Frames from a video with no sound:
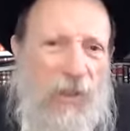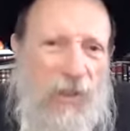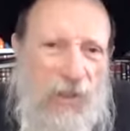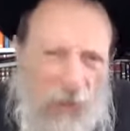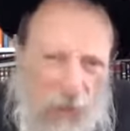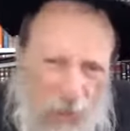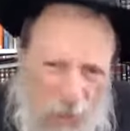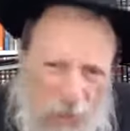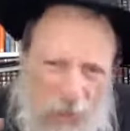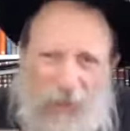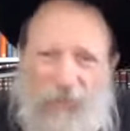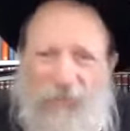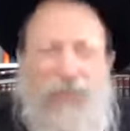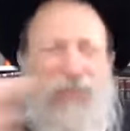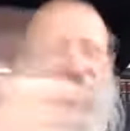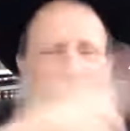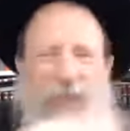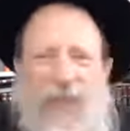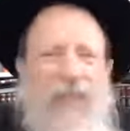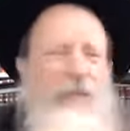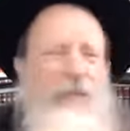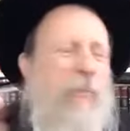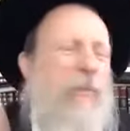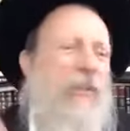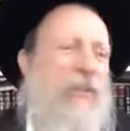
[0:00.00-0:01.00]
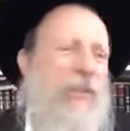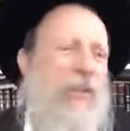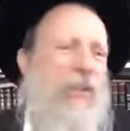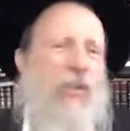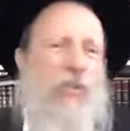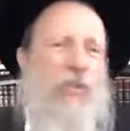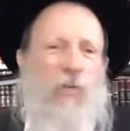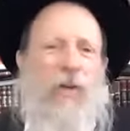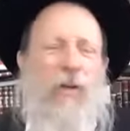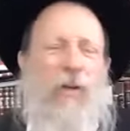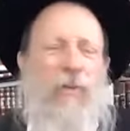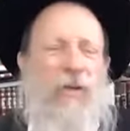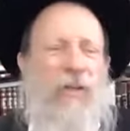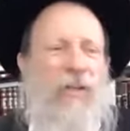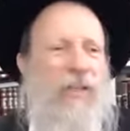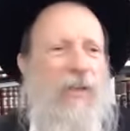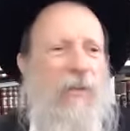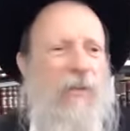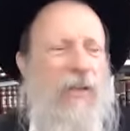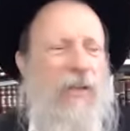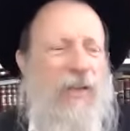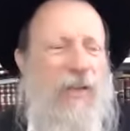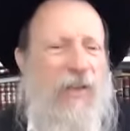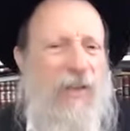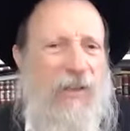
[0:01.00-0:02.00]
You have to take me to this Rabbi
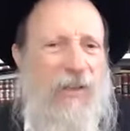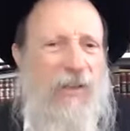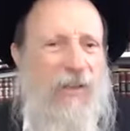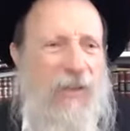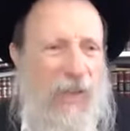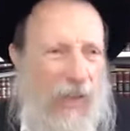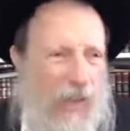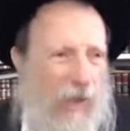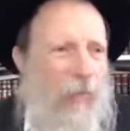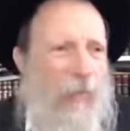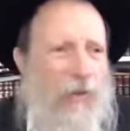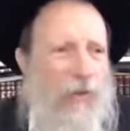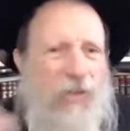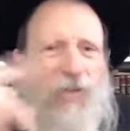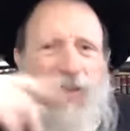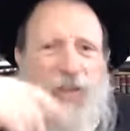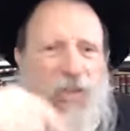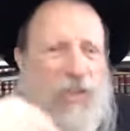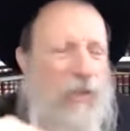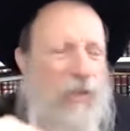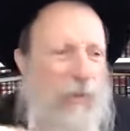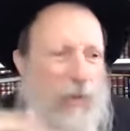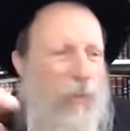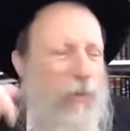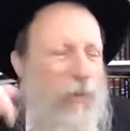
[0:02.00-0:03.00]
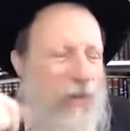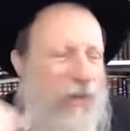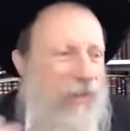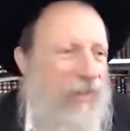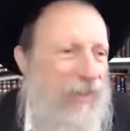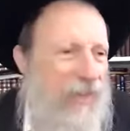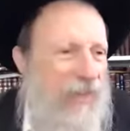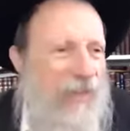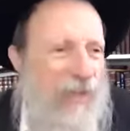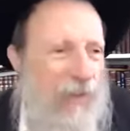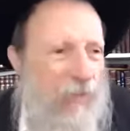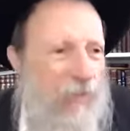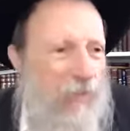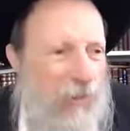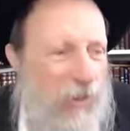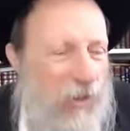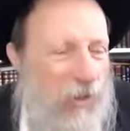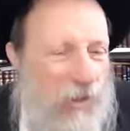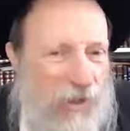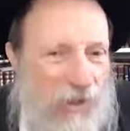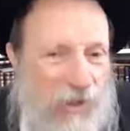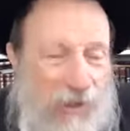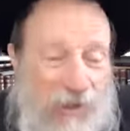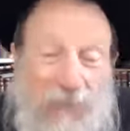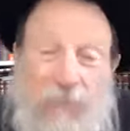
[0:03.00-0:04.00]
Elimelech. I want to see him. I want to thank him
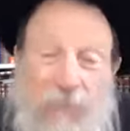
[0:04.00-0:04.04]
personally.